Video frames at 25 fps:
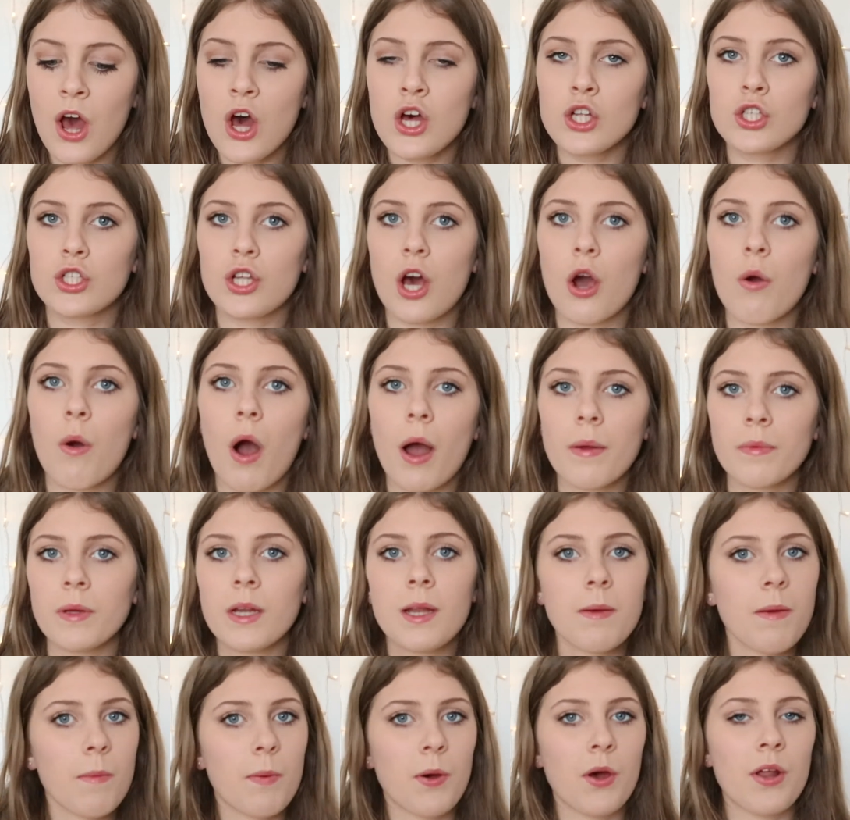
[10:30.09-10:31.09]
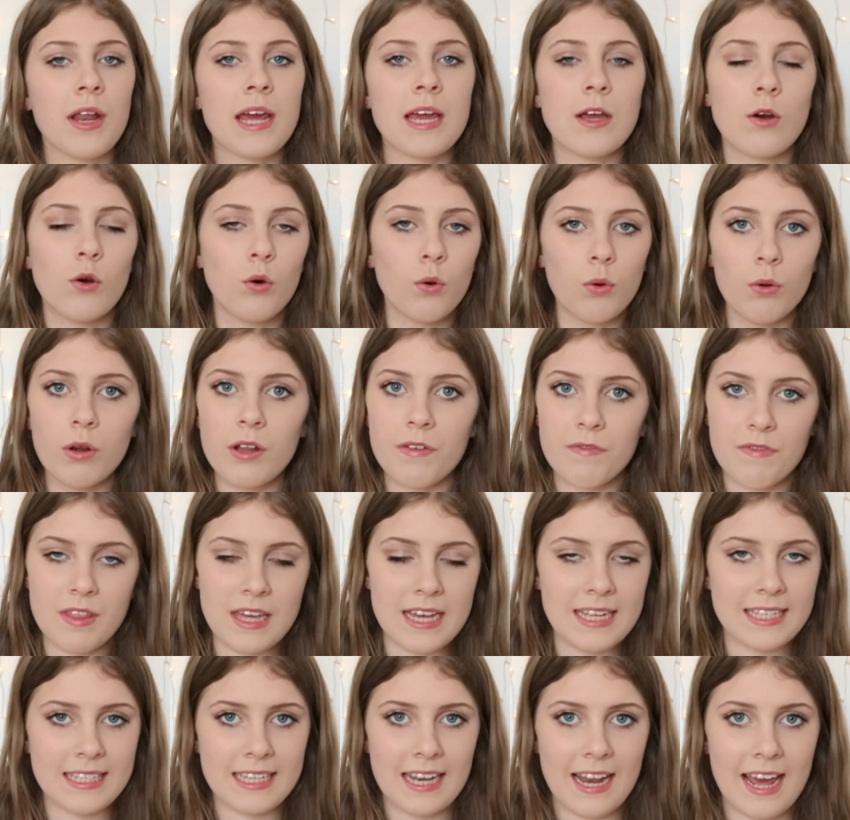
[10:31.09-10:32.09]
So I'm going to be putting all of
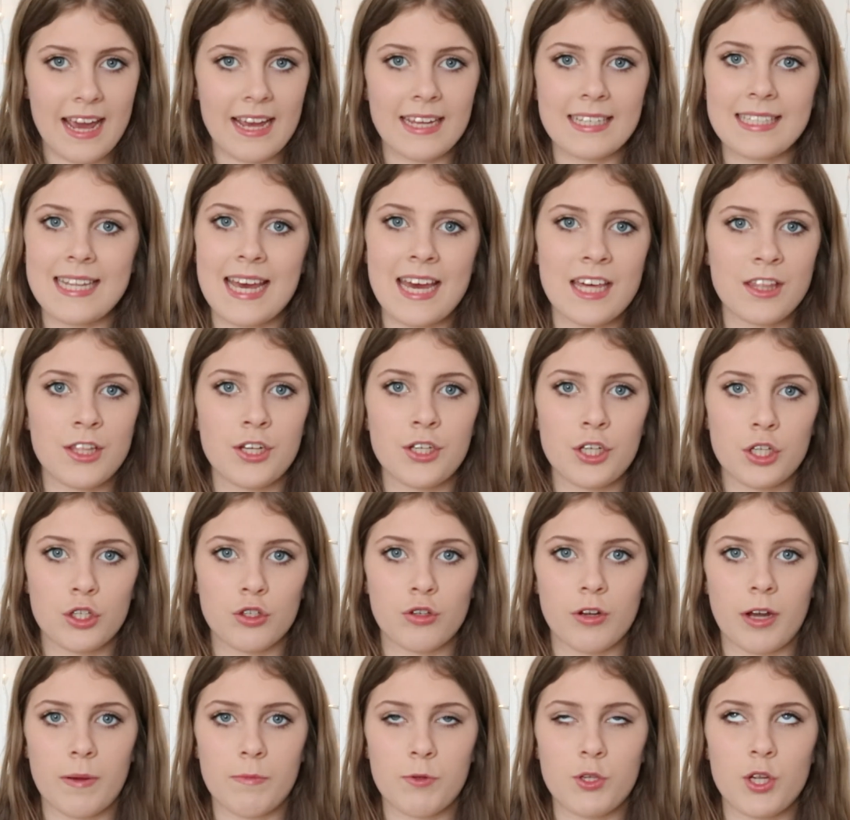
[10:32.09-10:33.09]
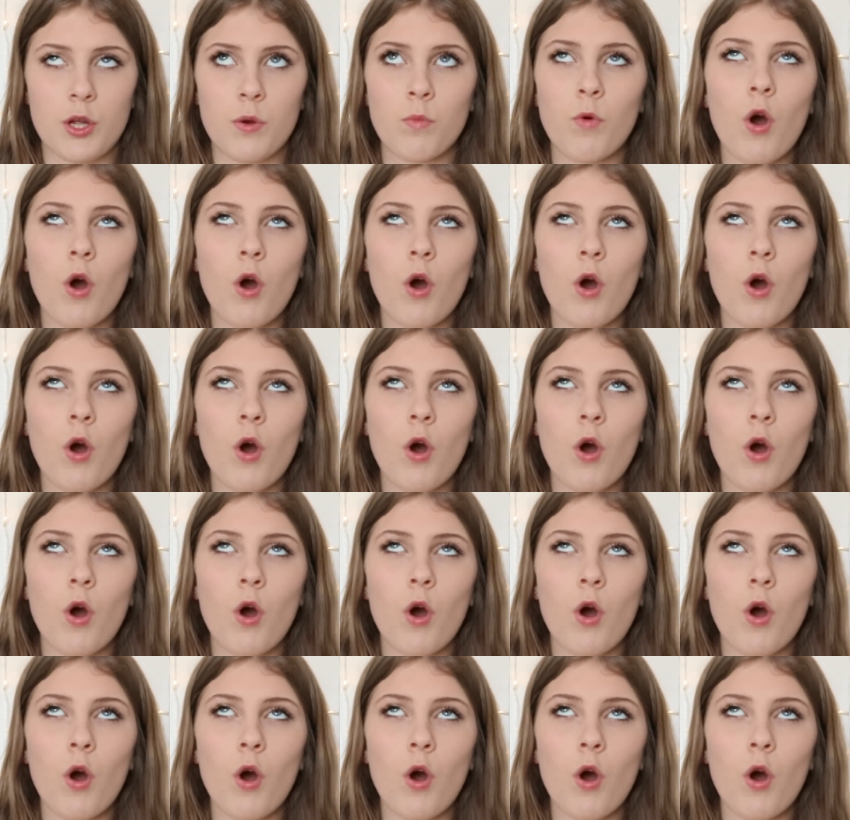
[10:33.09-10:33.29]
these links in the description.